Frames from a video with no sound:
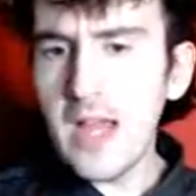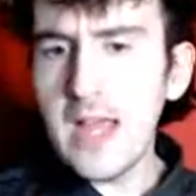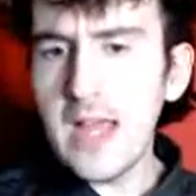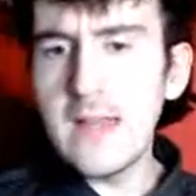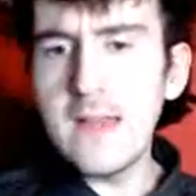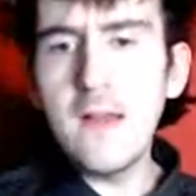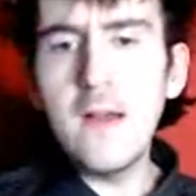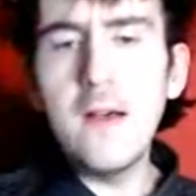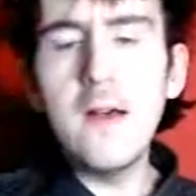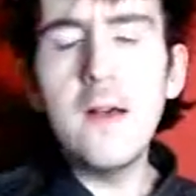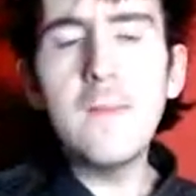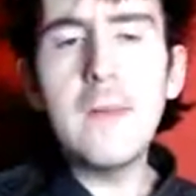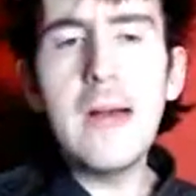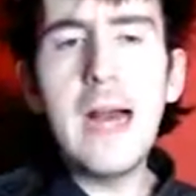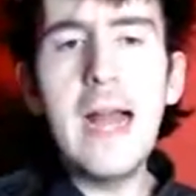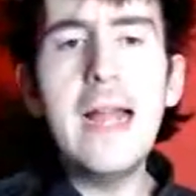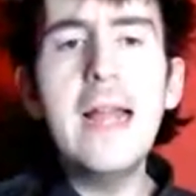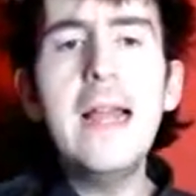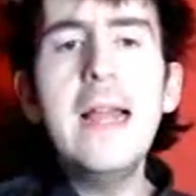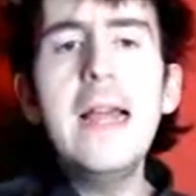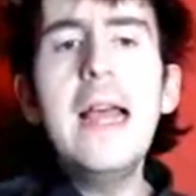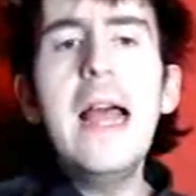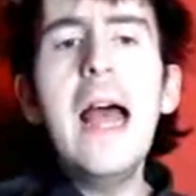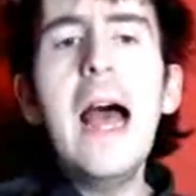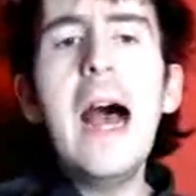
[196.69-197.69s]
Because, oh my,
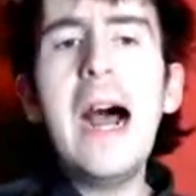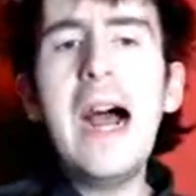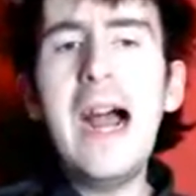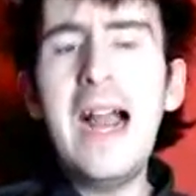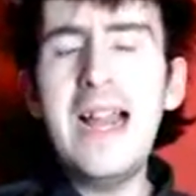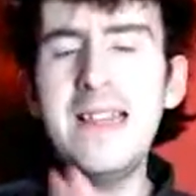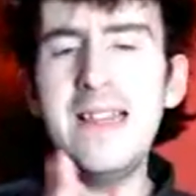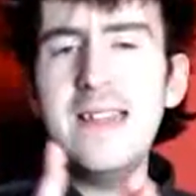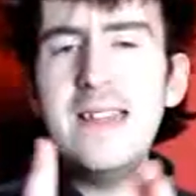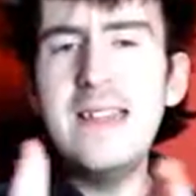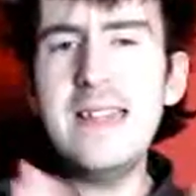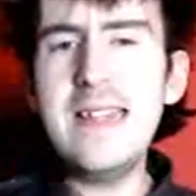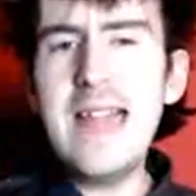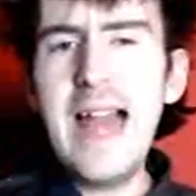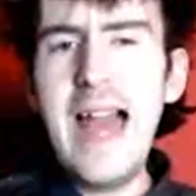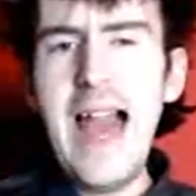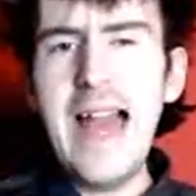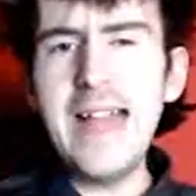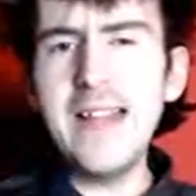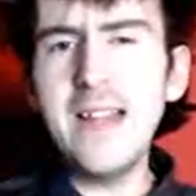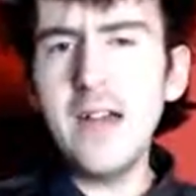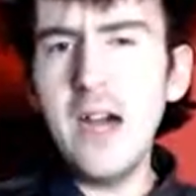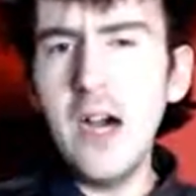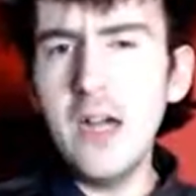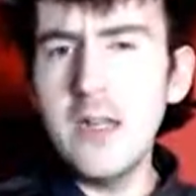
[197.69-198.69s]
I
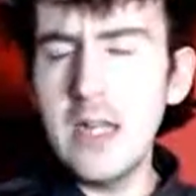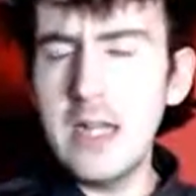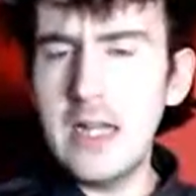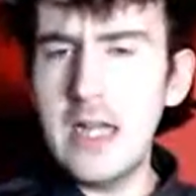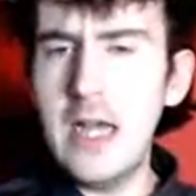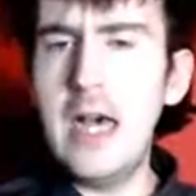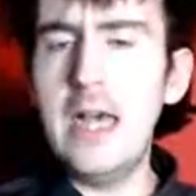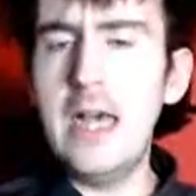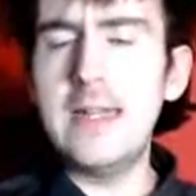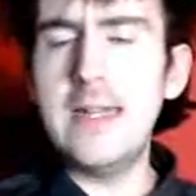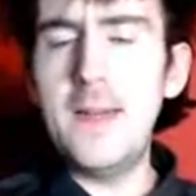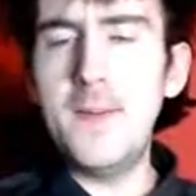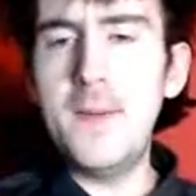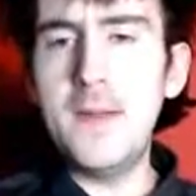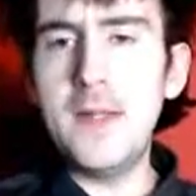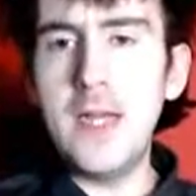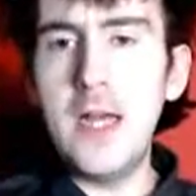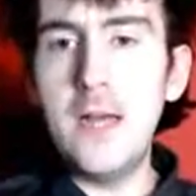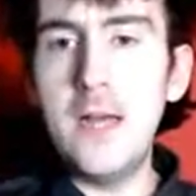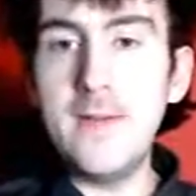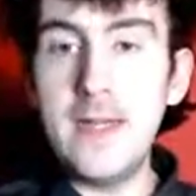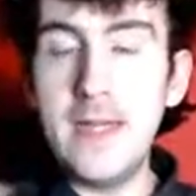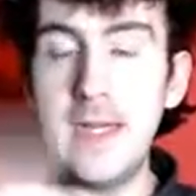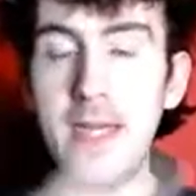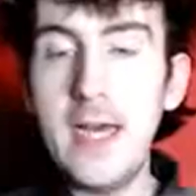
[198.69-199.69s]
said on the last
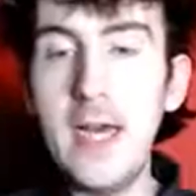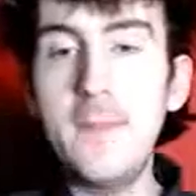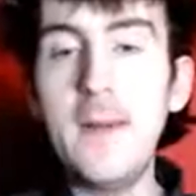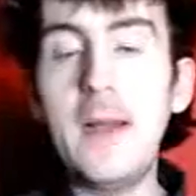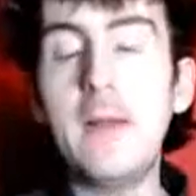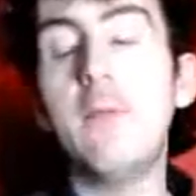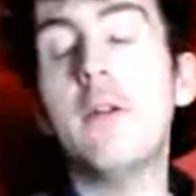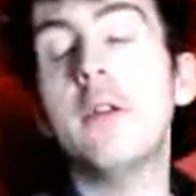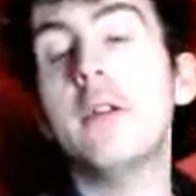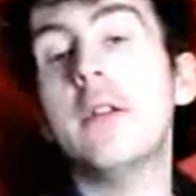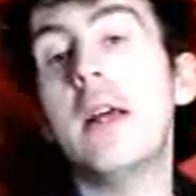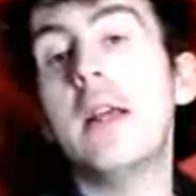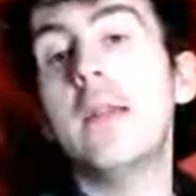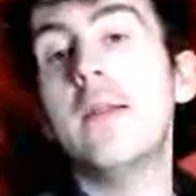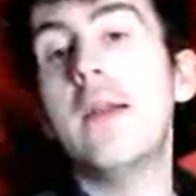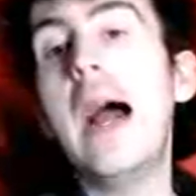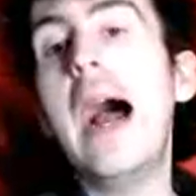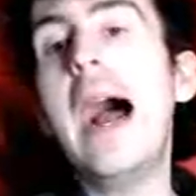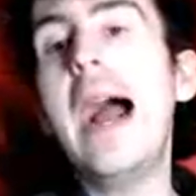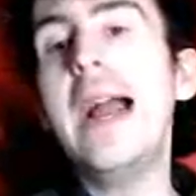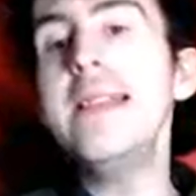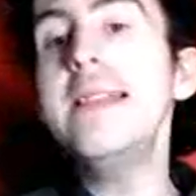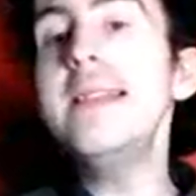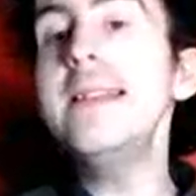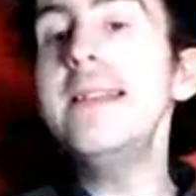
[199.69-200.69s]
episode, if you go back and watch last
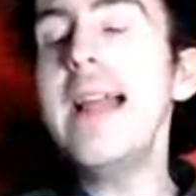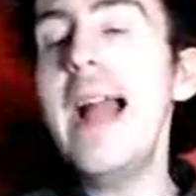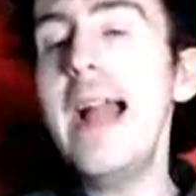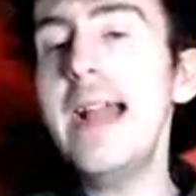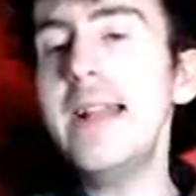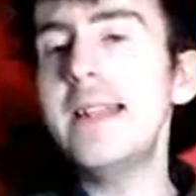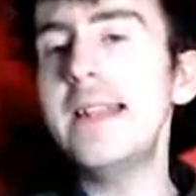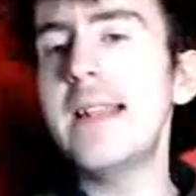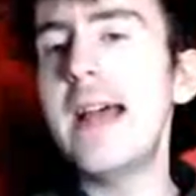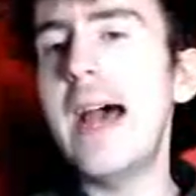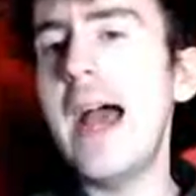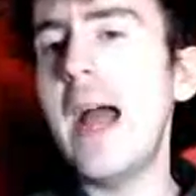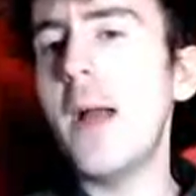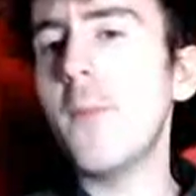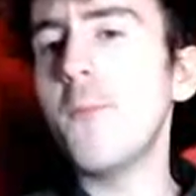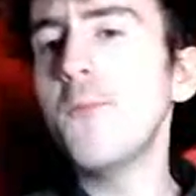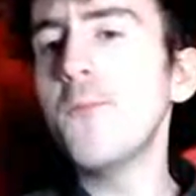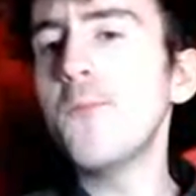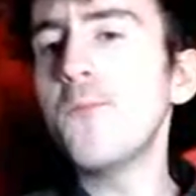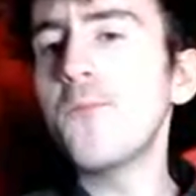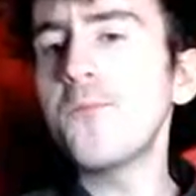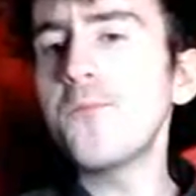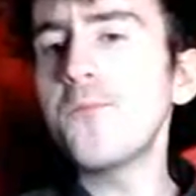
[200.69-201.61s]
episode, I said that